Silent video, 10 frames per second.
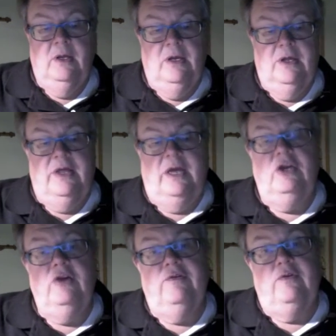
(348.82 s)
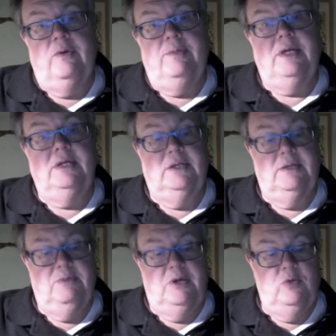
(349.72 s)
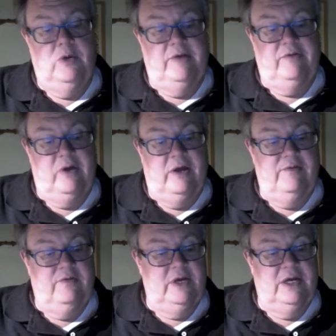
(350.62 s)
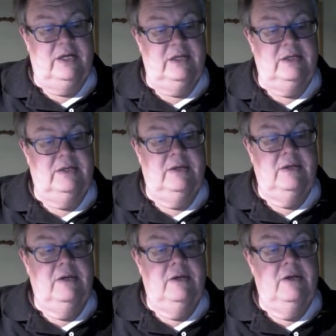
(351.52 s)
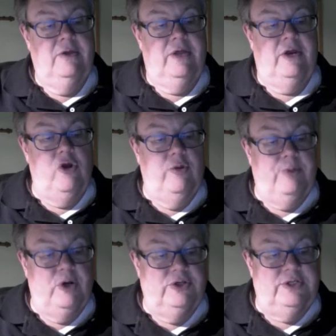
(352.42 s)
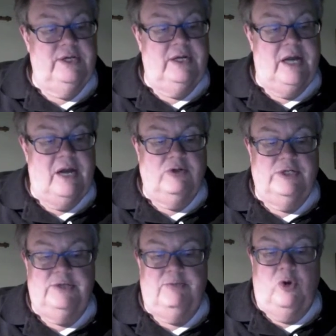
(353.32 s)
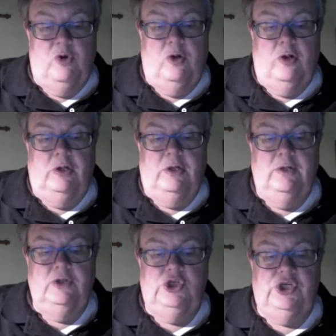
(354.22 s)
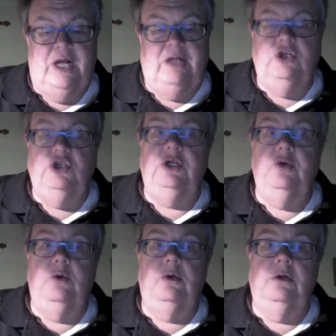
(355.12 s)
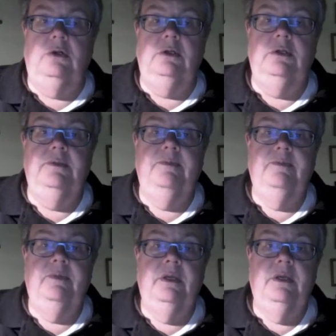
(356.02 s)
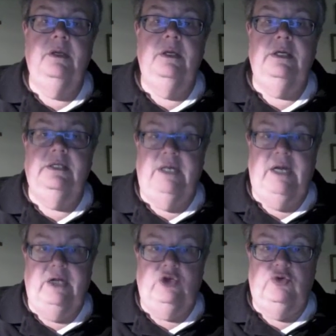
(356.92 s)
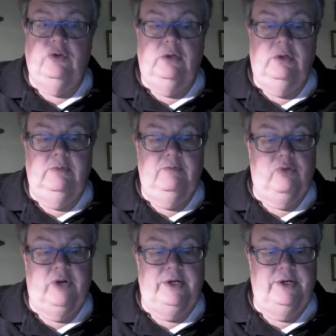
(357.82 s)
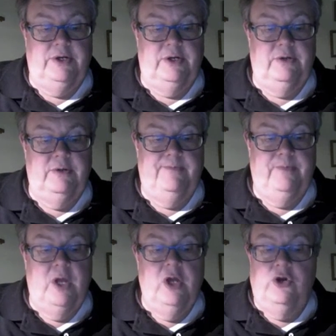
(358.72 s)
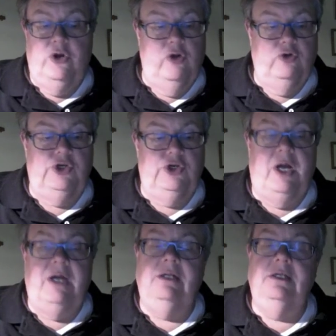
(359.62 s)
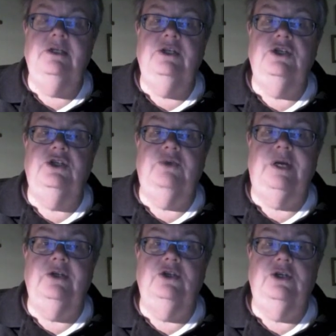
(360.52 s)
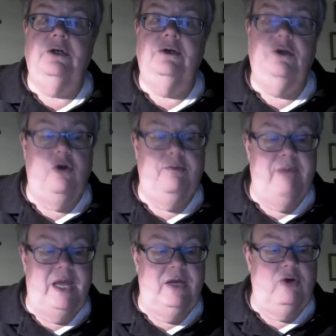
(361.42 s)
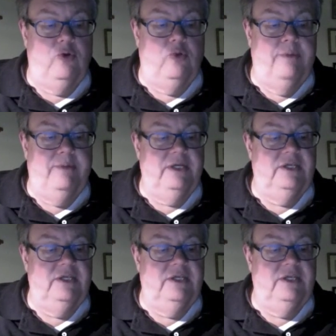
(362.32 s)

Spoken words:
Thank you for reminding me whenever I forget that no person in our small, challenging world is a natural predator. No child is a stranger, no man or woman is